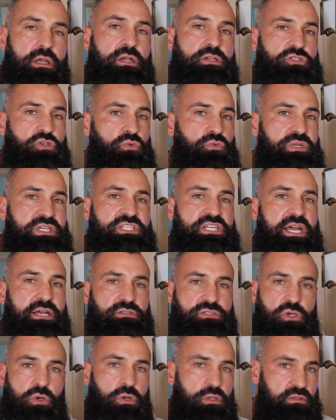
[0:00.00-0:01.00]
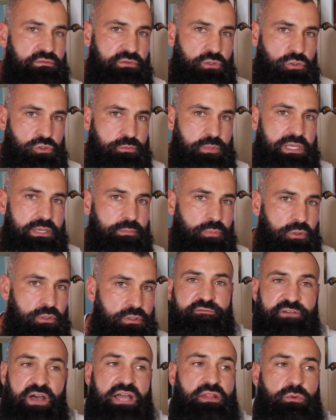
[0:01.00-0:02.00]
So reach out to all of those people.
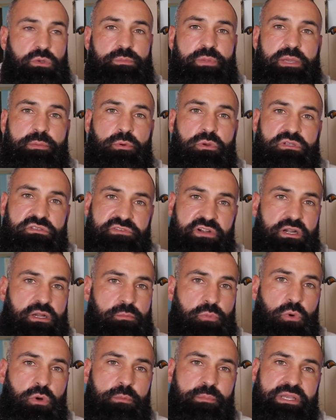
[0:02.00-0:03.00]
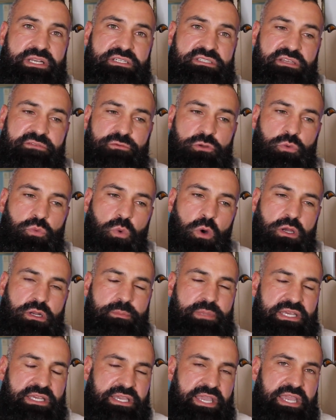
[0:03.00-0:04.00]
Following people is very important because if you want to
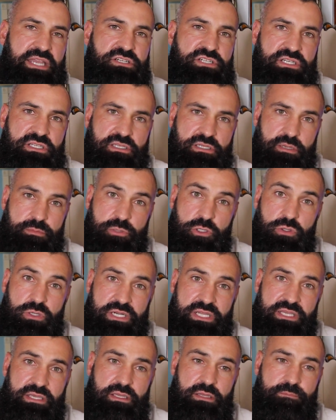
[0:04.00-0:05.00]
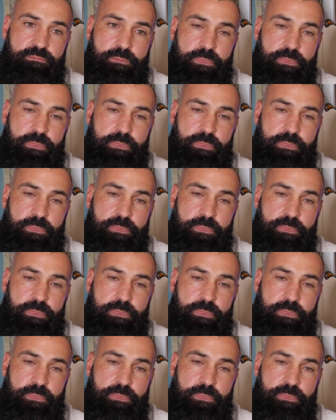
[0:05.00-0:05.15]
be engaging in the community,